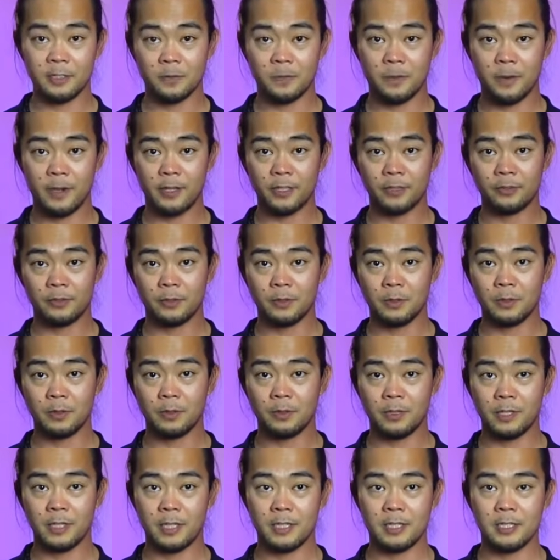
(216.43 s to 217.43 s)
way to do
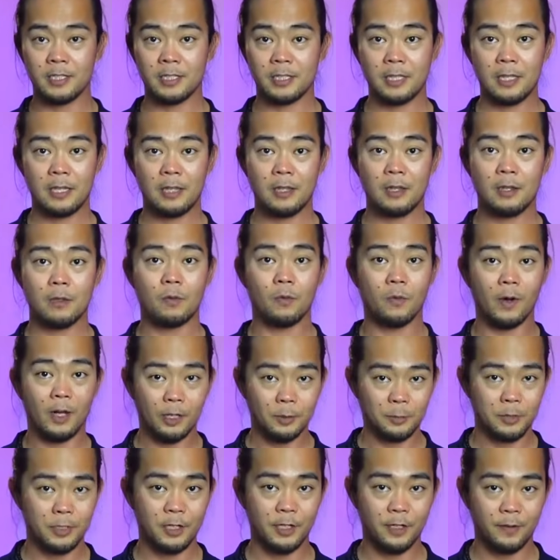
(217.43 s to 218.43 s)
this while
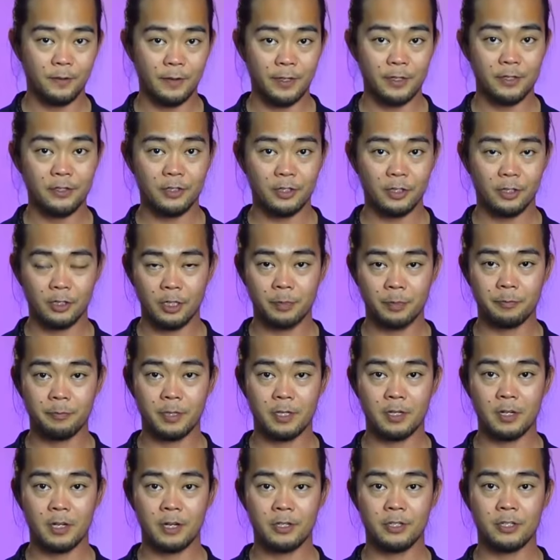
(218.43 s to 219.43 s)
observing sternal
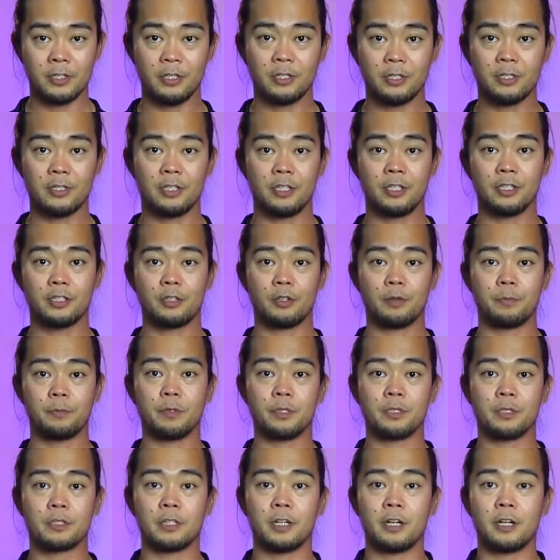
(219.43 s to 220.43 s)
precautions is to
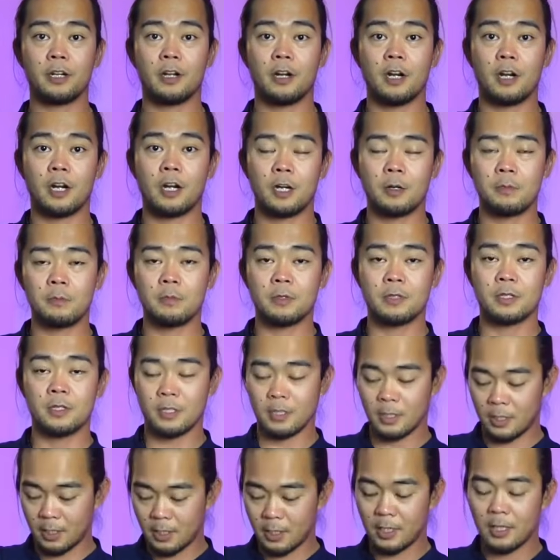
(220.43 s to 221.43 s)
put our arms
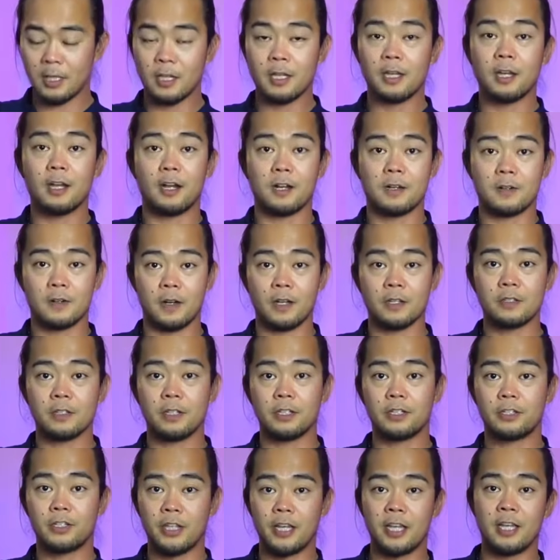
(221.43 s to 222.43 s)
across our
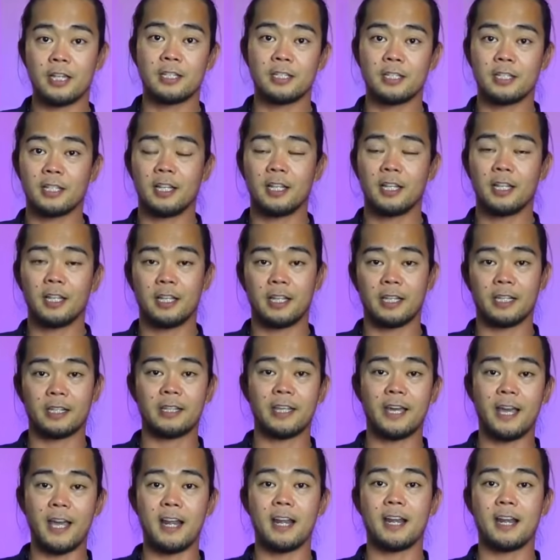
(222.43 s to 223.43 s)
chest like
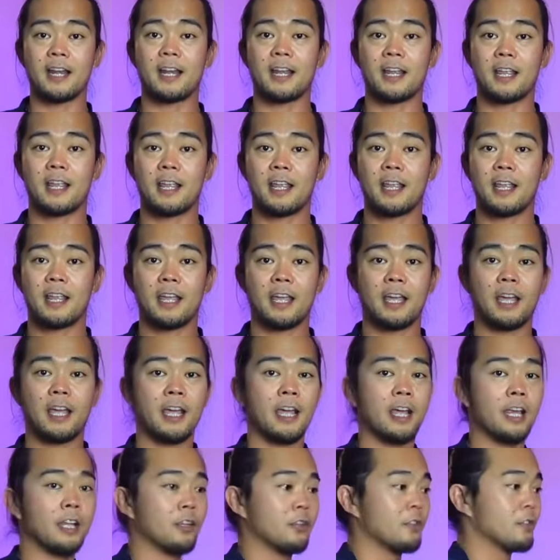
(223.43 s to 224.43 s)
that,
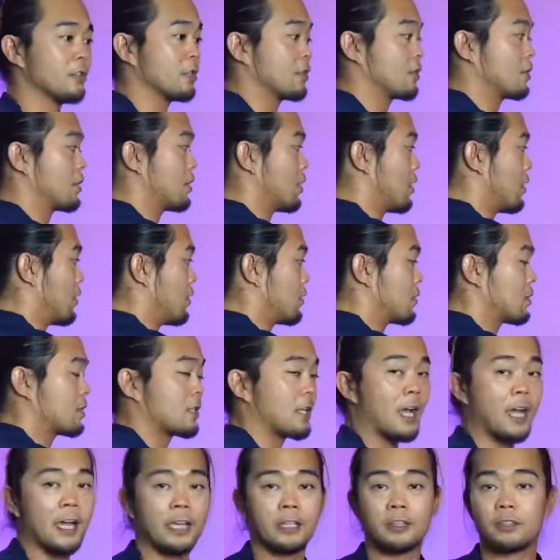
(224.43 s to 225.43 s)
and you just go
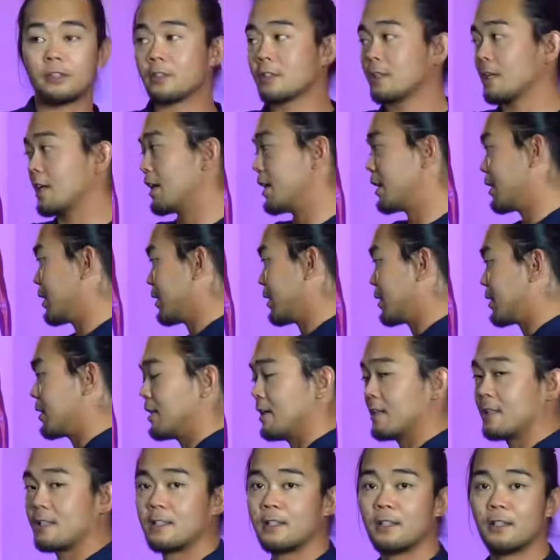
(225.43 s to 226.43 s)
side to side like
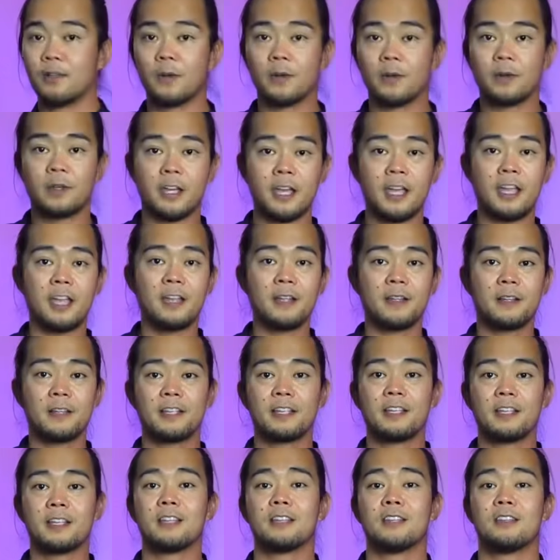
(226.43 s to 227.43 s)
this, okay?
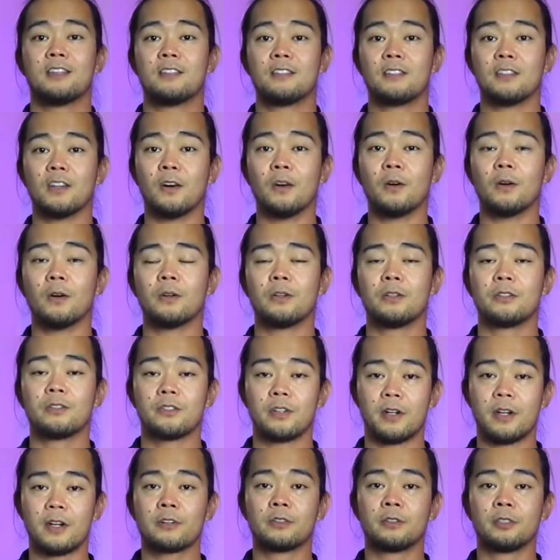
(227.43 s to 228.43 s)
So
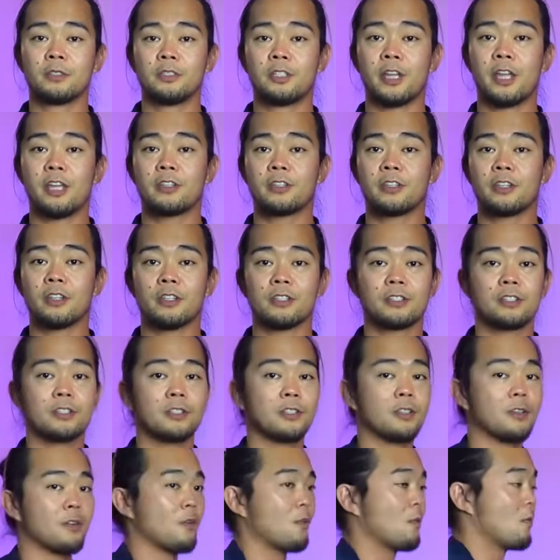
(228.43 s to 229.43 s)
trunk rotations,
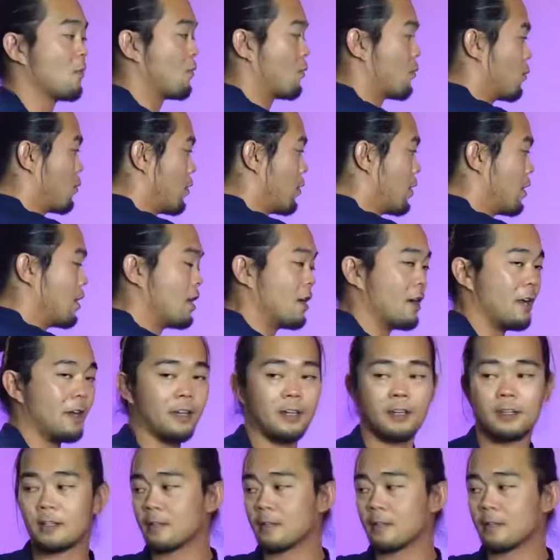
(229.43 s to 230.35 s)
1,